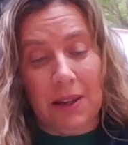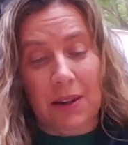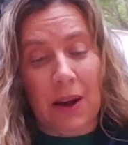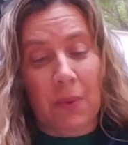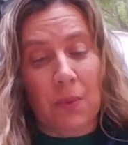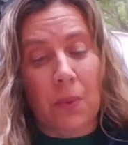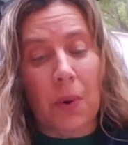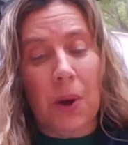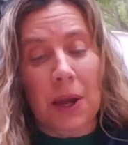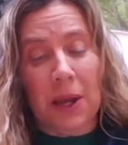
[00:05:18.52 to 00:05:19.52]
Not
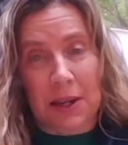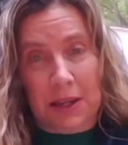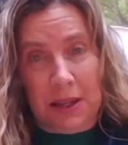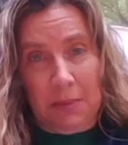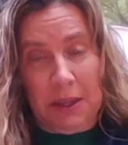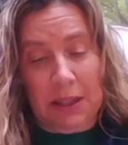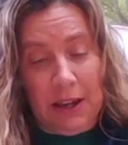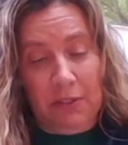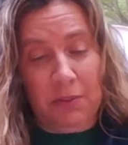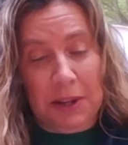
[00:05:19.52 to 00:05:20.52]
one can be
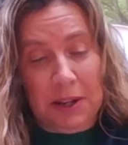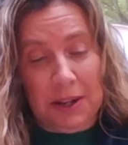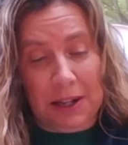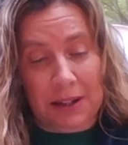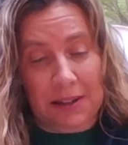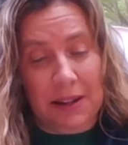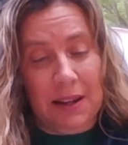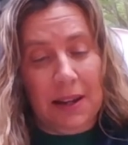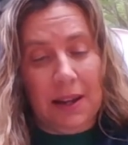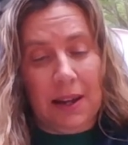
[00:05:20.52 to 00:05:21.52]
left behind.
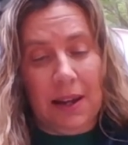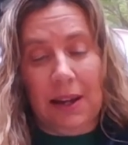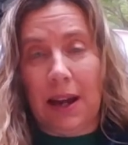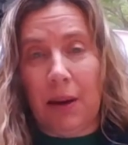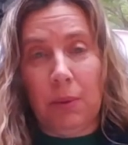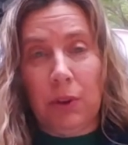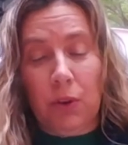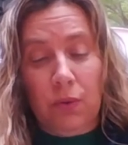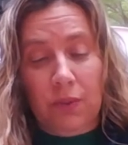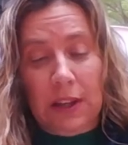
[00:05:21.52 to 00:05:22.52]
And how will
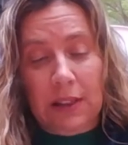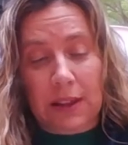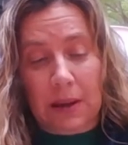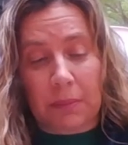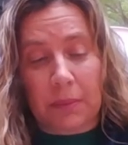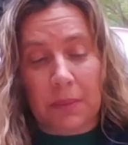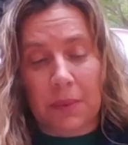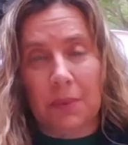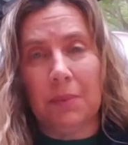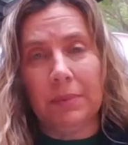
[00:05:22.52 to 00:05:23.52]
you feed them?
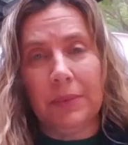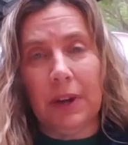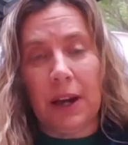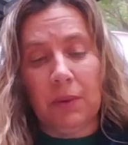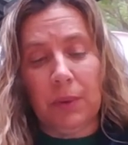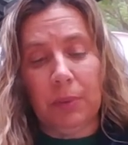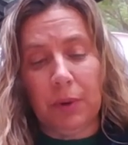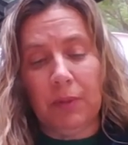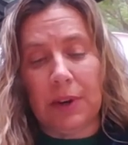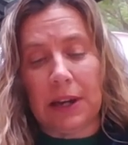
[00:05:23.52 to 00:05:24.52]
God will
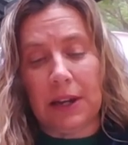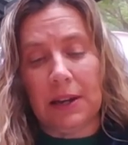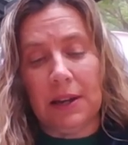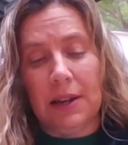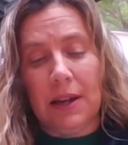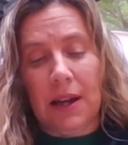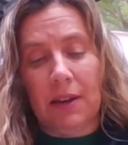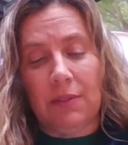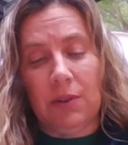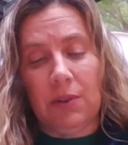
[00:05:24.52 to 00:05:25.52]
provide.
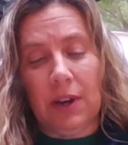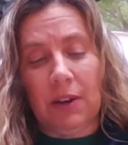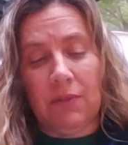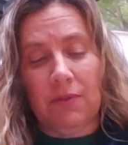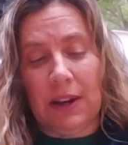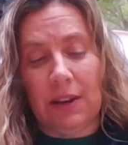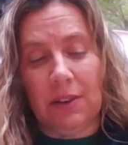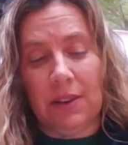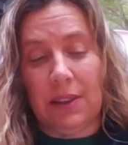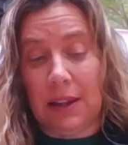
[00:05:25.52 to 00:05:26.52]
Have you not
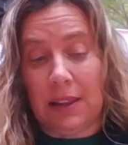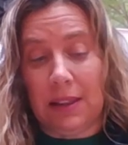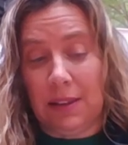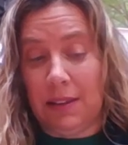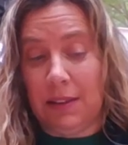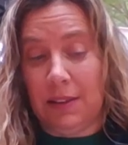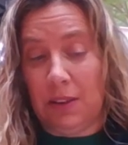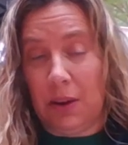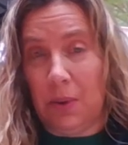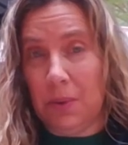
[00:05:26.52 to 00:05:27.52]
found that this is
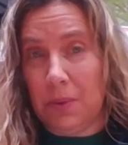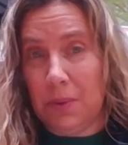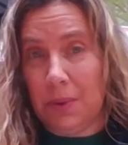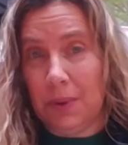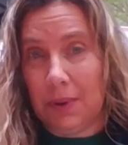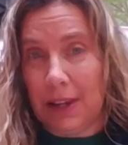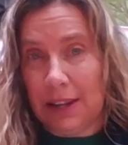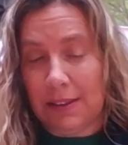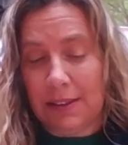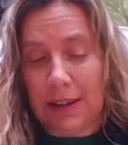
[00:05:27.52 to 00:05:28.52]
so?
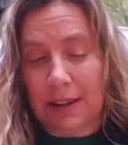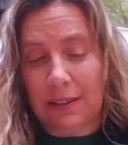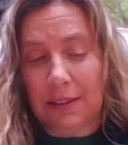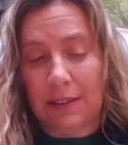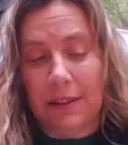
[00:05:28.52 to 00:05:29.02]
Gladys asked.